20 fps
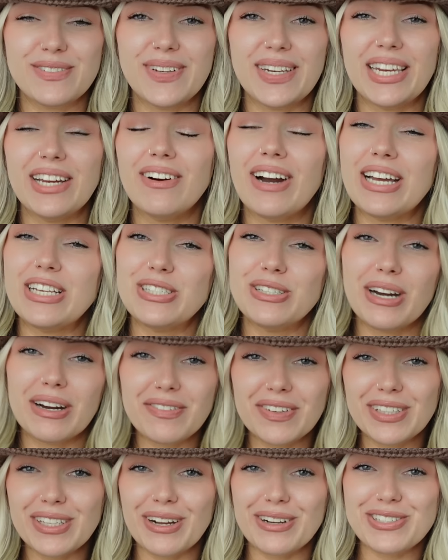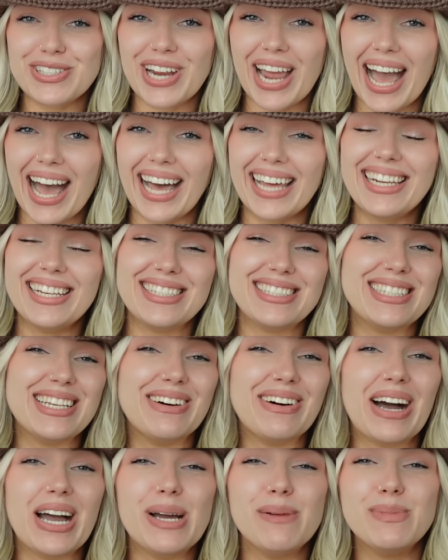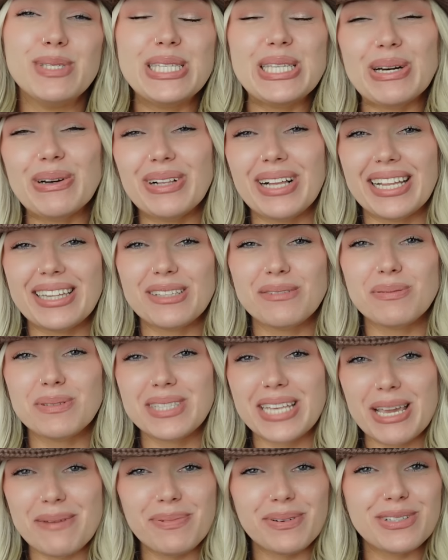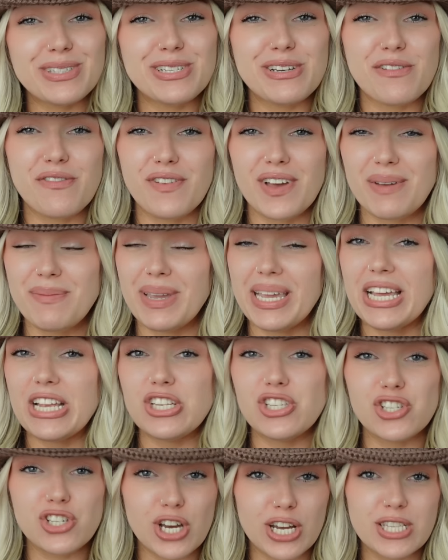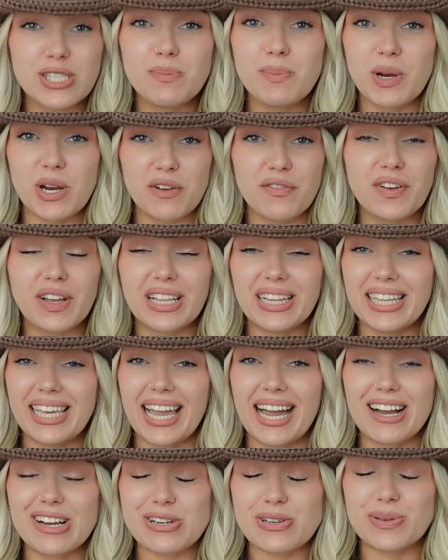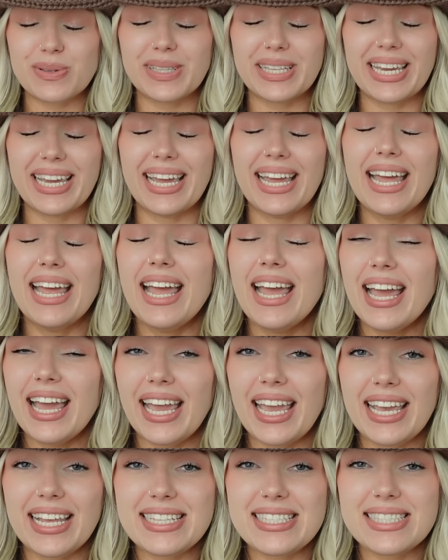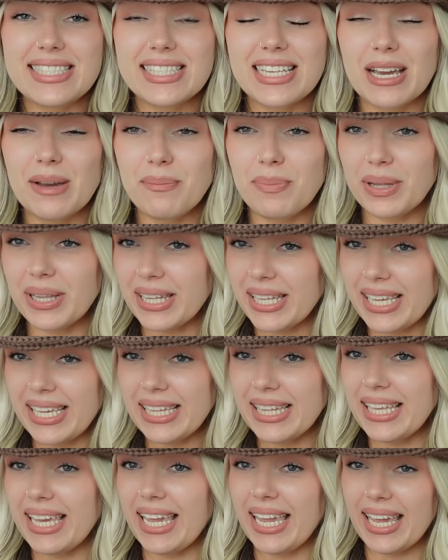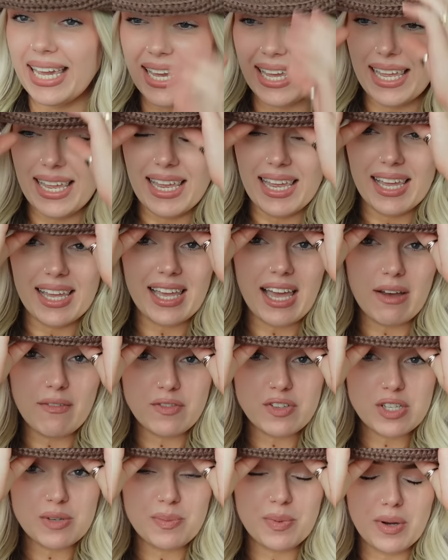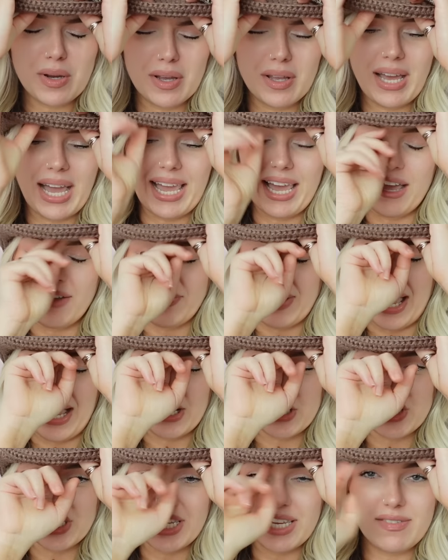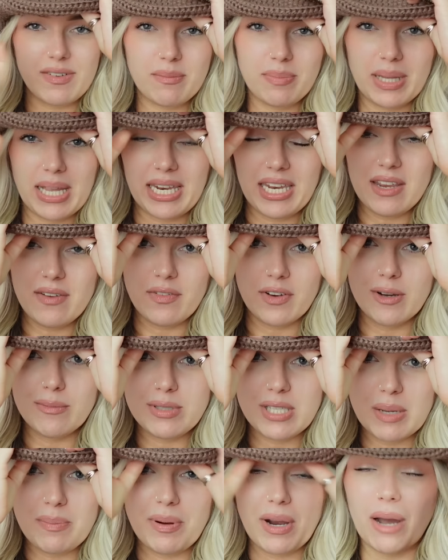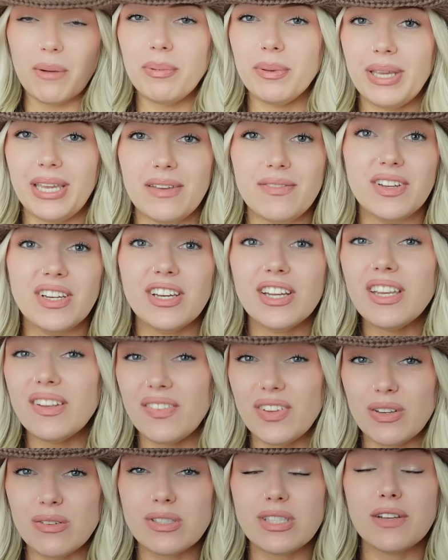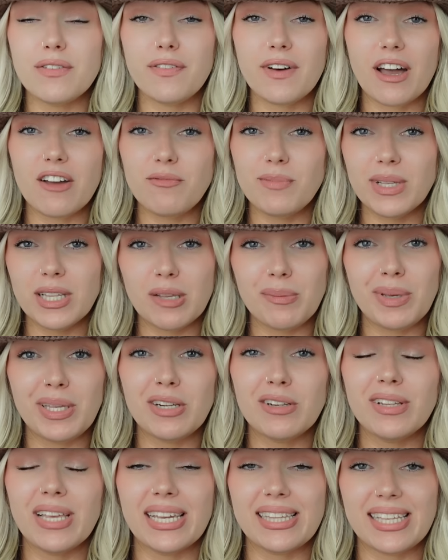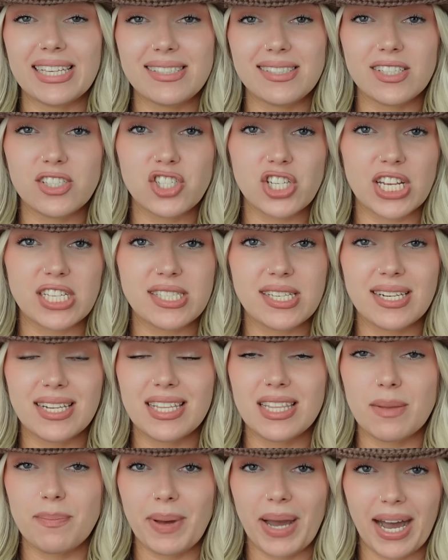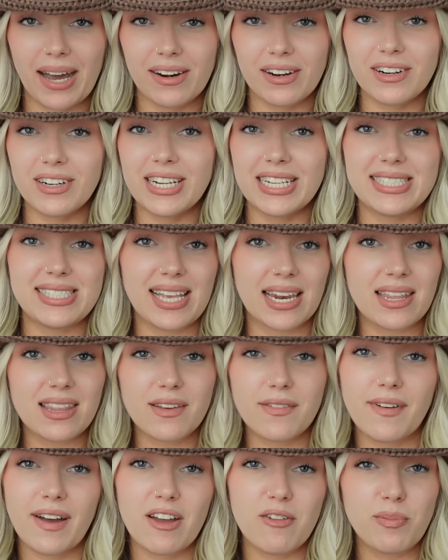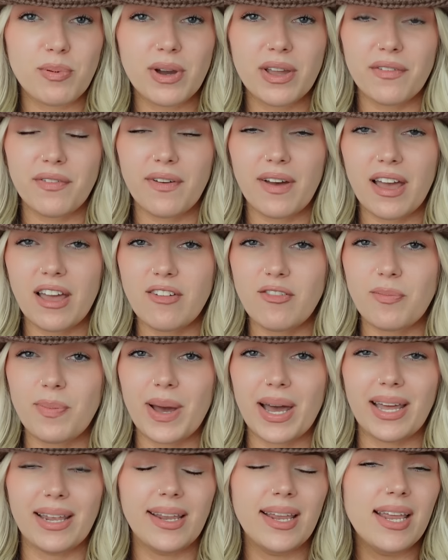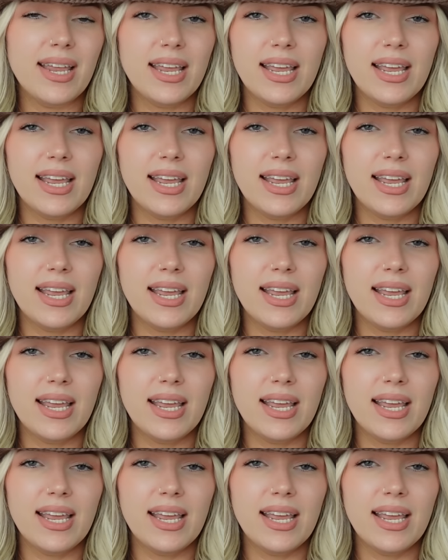video, I do have a larger head, so I'm so glad this was able to fit me just perfectly. Actually, it's completely comfortable. I have actually even plenty of room, so I probably even could have used the 5mm like they suggested in the pattern instead of the 5.5, but